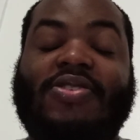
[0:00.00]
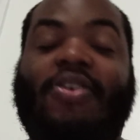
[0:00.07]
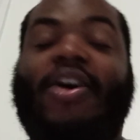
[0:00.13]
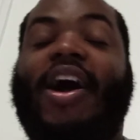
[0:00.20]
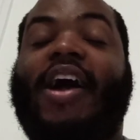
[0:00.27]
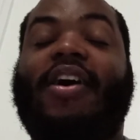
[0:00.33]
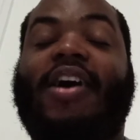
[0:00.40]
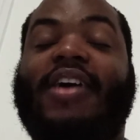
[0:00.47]
So
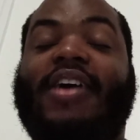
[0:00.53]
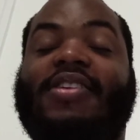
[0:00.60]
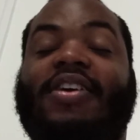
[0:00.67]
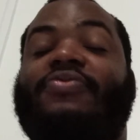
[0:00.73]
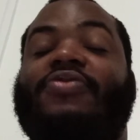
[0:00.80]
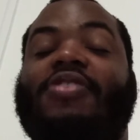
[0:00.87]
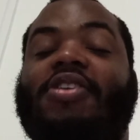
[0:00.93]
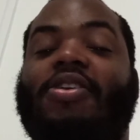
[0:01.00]
I
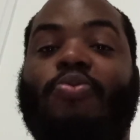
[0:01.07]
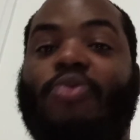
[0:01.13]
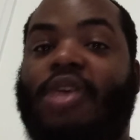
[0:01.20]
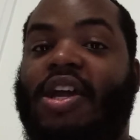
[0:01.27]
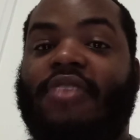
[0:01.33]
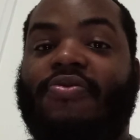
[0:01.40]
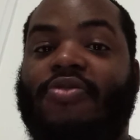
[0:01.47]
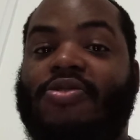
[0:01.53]
definitely get
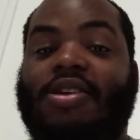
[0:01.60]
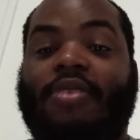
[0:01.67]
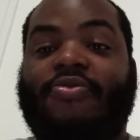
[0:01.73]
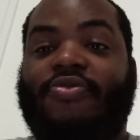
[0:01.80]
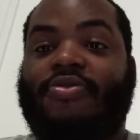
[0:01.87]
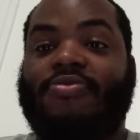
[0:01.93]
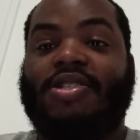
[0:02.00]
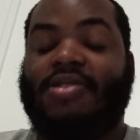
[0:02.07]
where Ava's
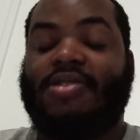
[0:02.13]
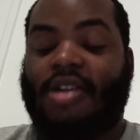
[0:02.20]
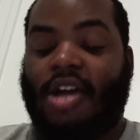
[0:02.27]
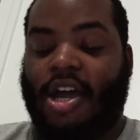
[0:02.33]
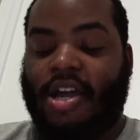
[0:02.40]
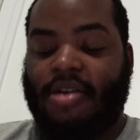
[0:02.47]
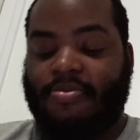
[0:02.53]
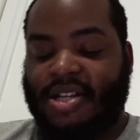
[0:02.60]
coming from. She said,
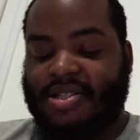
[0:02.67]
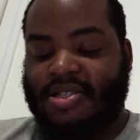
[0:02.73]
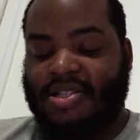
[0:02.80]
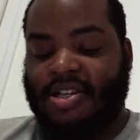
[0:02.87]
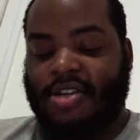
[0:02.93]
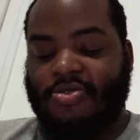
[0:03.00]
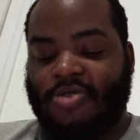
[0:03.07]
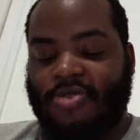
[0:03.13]
no, I ain't about to
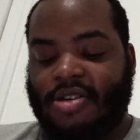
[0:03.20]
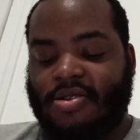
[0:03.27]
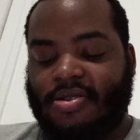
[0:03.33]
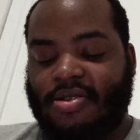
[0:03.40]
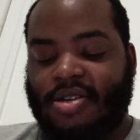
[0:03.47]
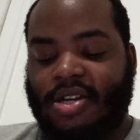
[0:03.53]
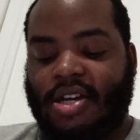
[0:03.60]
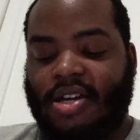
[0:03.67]
tell you nothing.